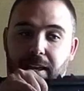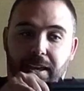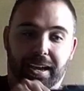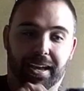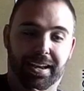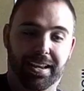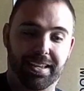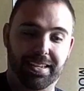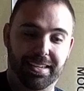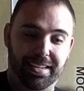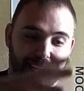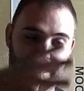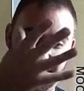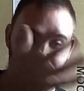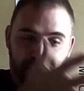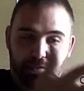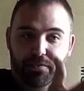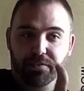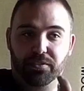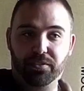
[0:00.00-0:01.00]
And it
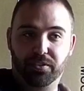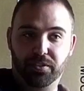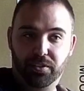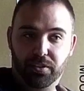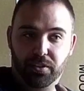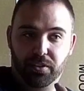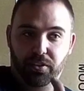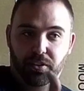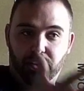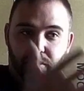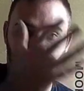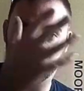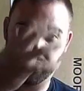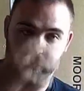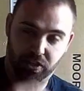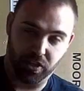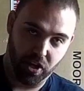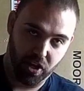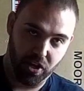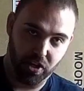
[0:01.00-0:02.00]
gives the
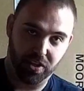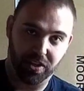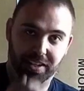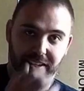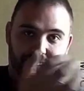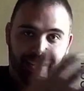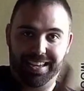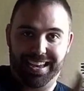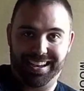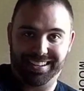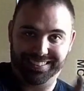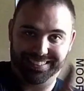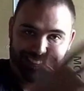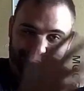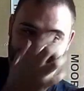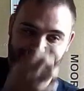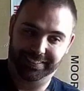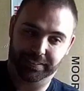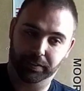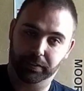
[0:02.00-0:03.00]
returning
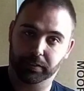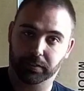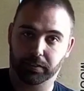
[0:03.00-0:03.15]
gases